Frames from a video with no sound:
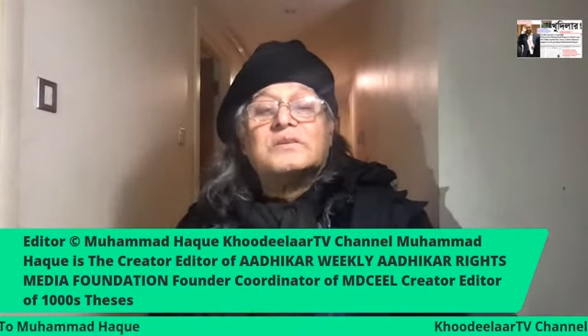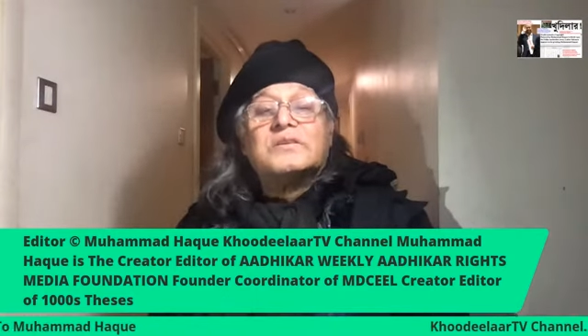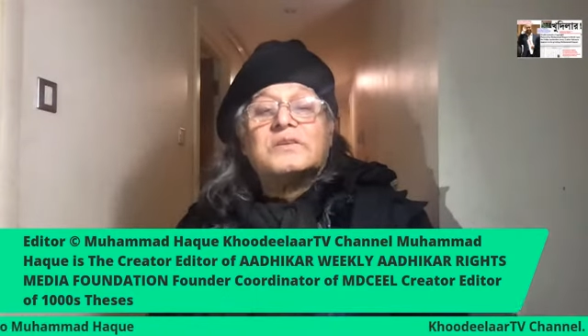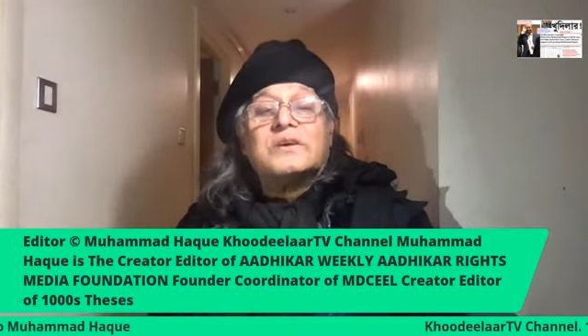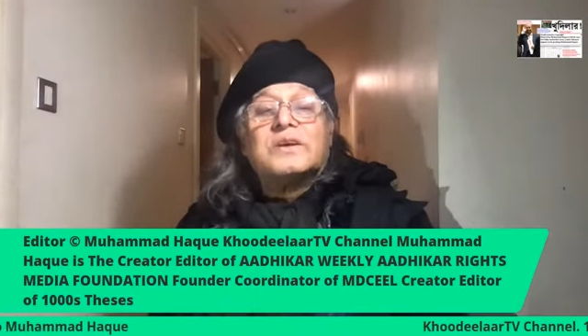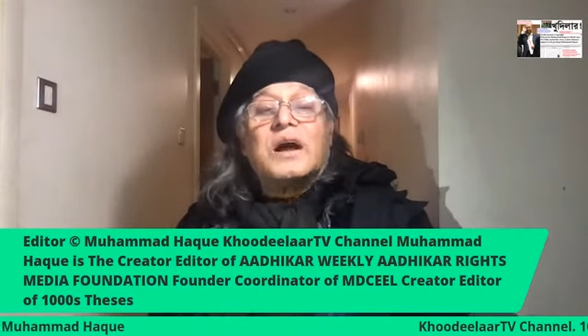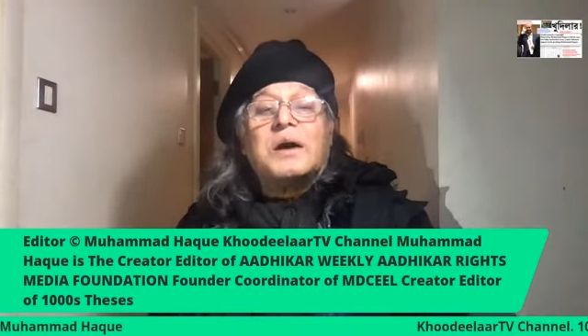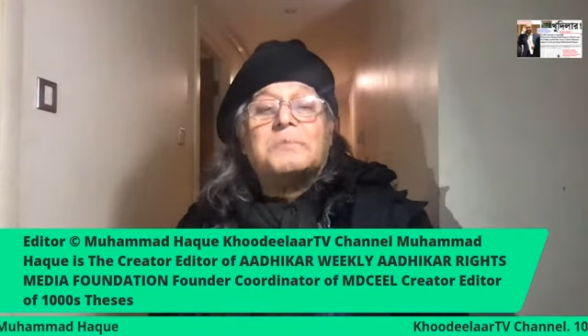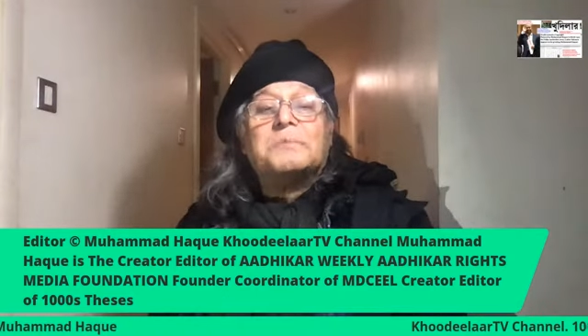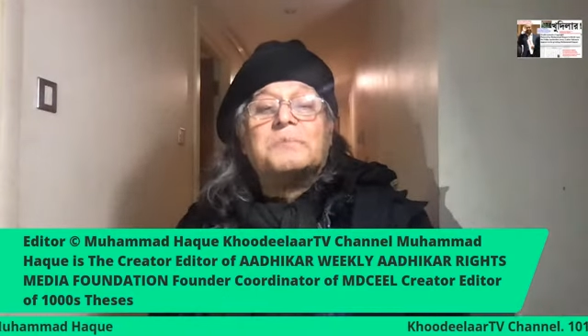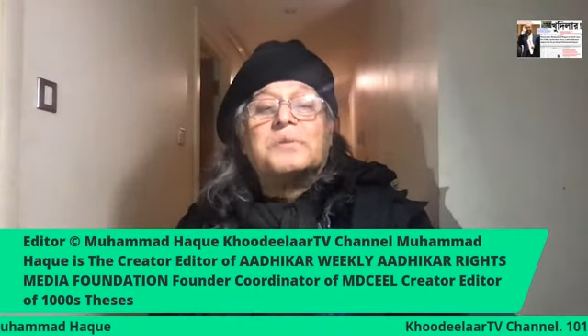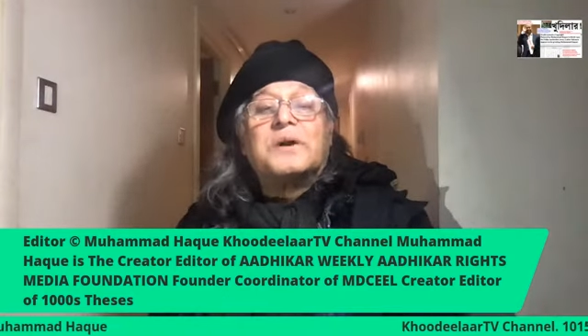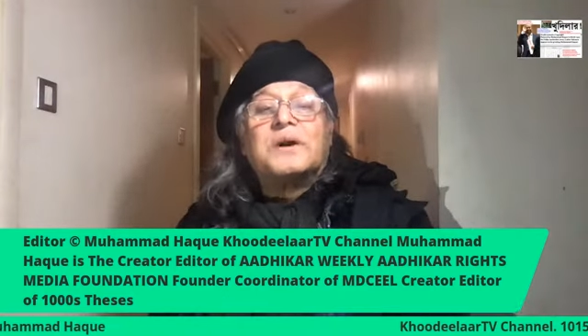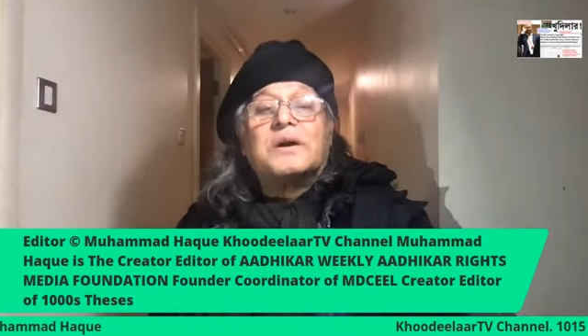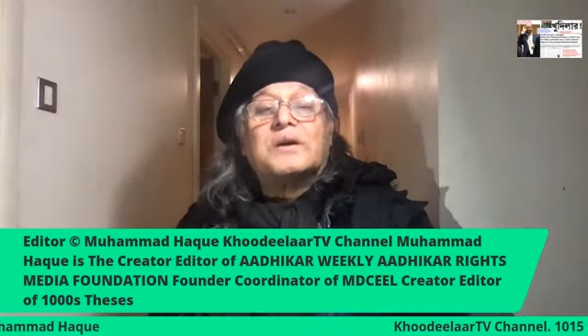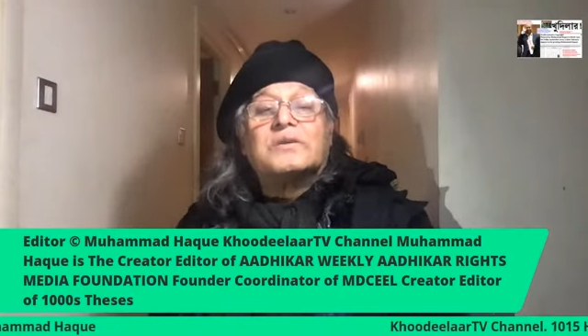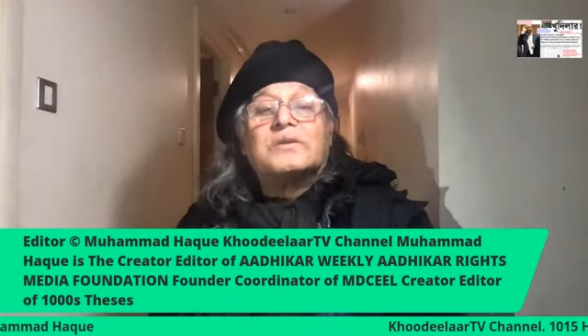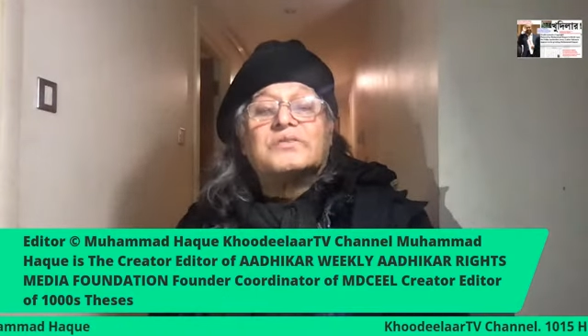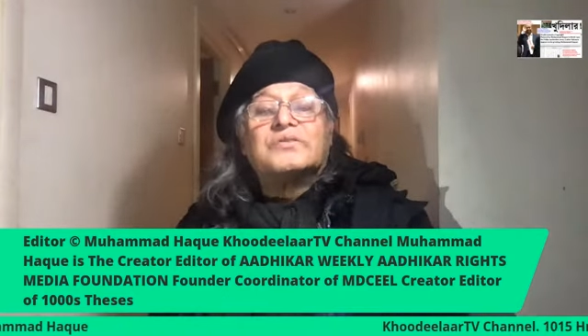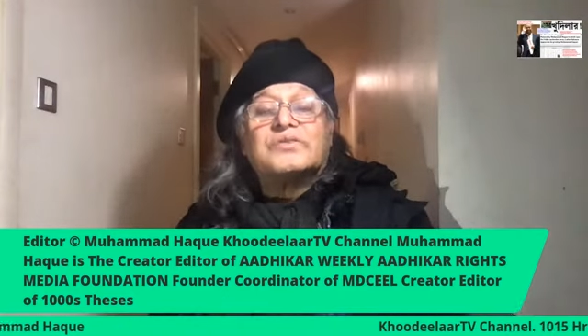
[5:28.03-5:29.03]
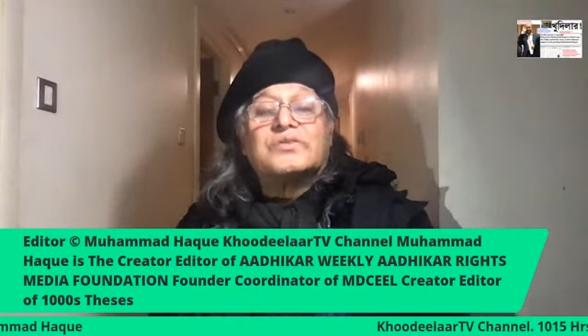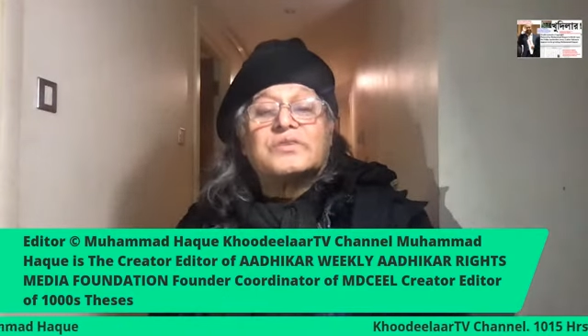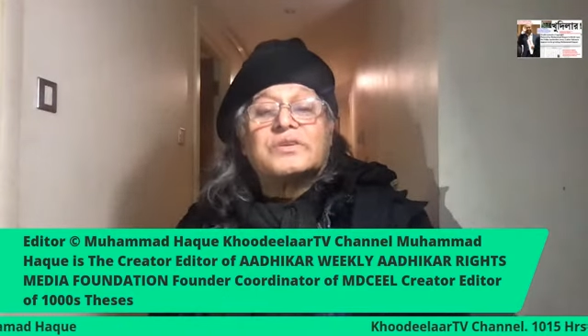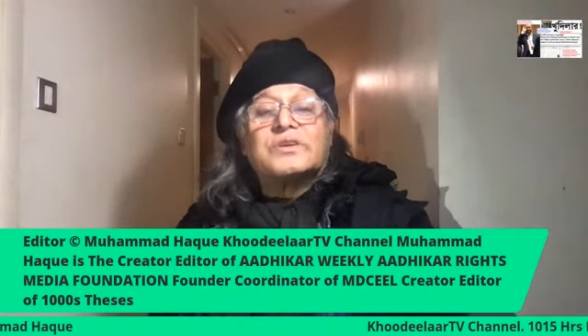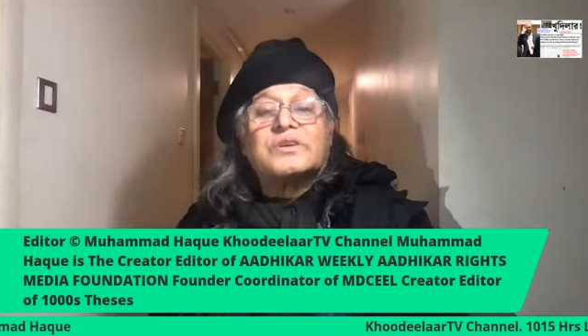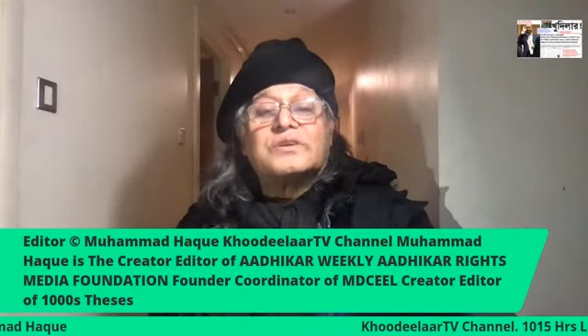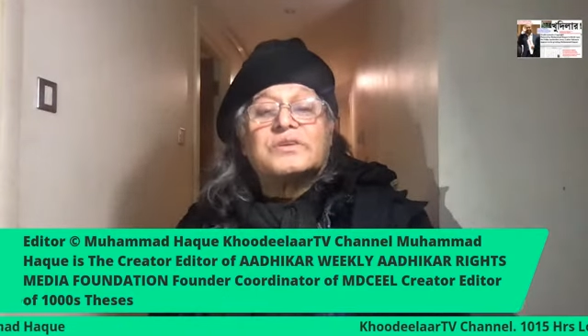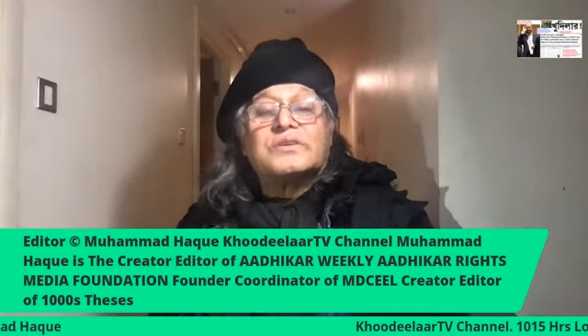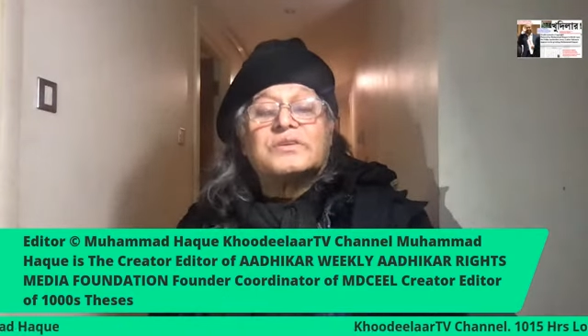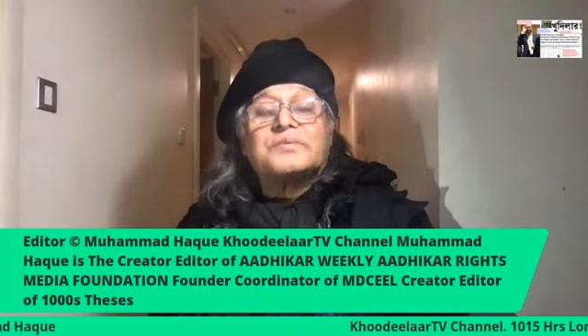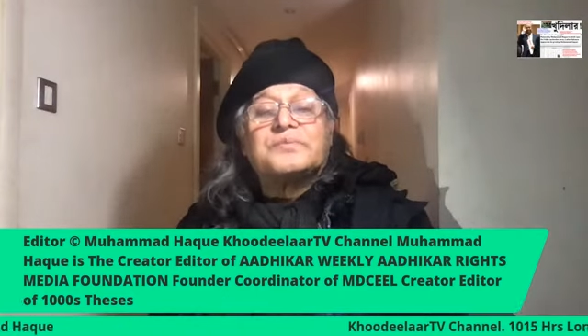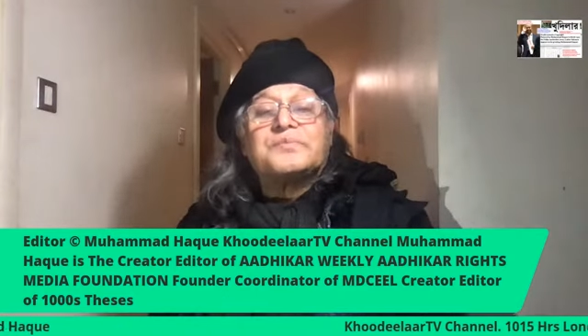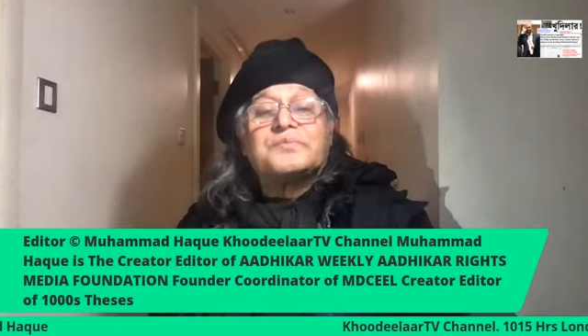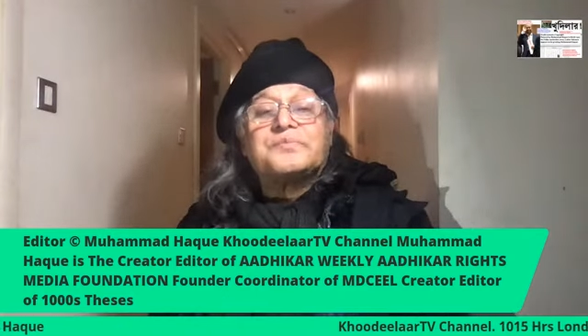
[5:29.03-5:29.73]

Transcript: Rampart Street.